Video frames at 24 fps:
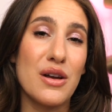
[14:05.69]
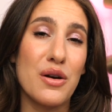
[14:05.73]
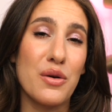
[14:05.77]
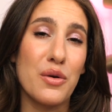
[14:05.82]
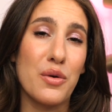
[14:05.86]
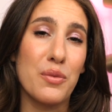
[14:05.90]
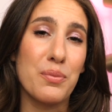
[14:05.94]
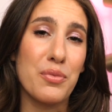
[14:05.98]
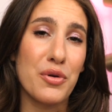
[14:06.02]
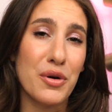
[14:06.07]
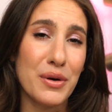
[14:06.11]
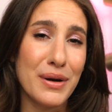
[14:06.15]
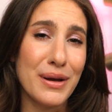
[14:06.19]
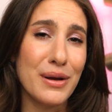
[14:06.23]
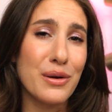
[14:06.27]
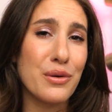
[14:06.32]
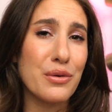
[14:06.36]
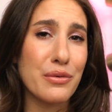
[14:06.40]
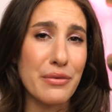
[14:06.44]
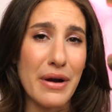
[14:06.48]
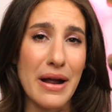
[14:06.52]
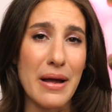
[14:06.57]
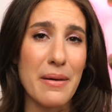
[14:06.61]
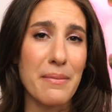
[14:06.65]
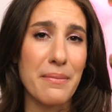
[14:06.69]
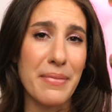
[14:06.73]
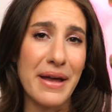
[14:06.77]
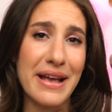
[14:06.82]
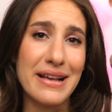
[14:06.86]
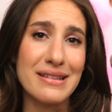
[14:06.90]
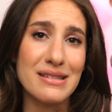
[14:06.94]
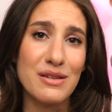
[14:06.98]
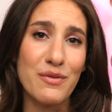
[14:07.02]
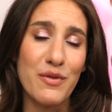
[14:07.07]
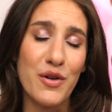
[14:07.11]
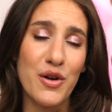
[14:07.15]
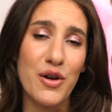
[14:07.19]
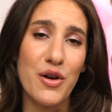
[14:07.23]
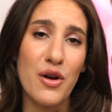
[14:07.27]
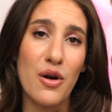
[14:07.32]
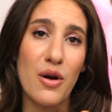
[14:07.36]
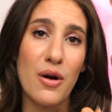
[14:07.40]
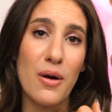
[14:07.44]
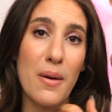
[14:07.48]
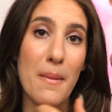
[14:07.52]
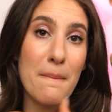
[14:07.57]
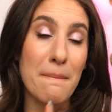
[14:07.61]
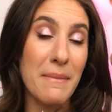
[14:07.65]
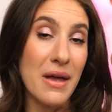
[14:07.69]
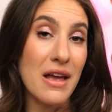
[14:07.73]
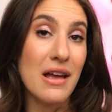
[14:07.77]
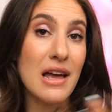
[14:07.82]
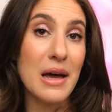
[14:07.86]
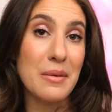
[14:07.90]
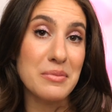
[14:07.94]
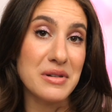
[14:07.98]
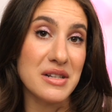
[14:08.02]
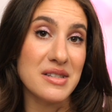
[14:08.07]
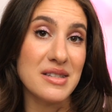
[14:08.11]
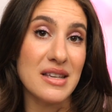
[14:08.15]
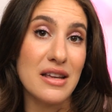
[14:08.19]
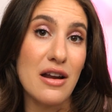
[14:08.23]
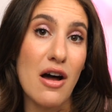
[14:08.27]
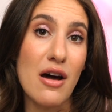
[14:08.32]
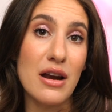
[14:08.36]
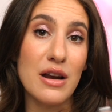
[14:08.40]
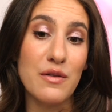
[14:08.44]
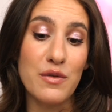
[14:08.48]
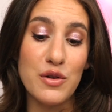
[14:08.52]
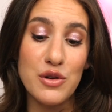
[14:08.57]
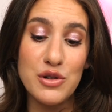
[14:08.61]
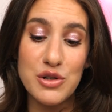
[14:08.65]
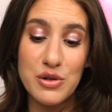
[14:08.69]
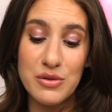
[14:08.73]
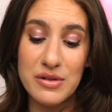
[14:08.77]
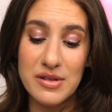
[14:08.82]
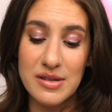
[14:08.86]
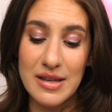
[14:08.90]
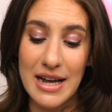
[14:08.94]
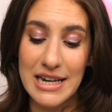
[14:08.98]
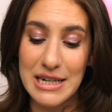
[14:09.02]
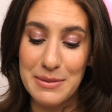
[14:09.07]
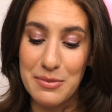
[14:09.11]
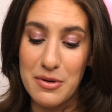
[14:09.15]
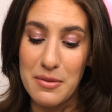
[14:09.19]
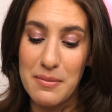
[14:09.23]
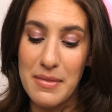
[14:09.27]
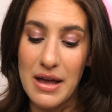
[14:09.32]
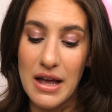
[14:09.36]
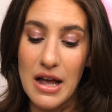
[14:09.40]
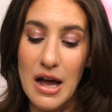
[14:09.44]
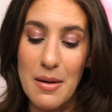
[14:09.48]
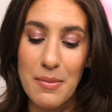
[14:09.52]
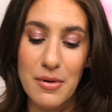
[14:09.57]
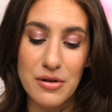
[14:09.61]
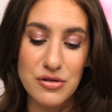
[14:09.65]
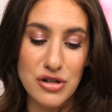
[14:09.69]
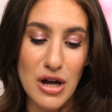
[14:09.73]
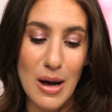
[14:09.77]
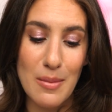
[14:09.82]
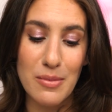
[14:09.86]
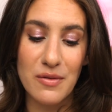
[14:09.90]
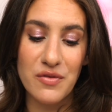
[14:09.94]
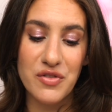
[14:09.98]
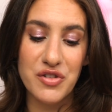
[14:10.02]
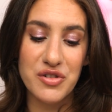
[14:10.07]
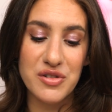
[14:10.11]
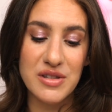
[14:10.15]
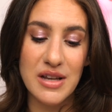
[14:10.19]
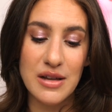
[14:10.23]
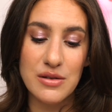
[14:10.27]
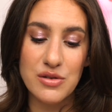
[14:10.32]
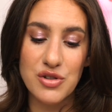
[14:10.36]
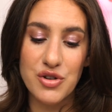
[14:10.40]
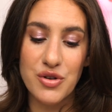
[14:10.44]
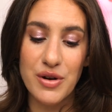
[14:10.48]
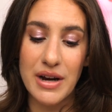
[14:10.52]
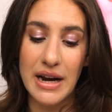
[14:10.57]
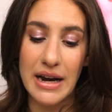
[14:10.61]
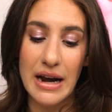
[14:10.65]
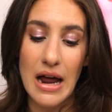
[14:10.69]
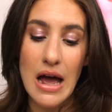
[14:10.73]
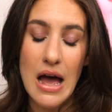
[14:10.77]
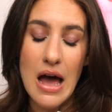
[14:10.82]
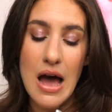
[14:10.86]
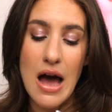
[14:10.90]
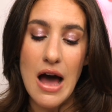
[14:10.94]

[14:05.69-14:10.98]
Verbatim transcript: a pretty great base for your makeup to sit on if you do decide to put makeup on top of your sunscreen.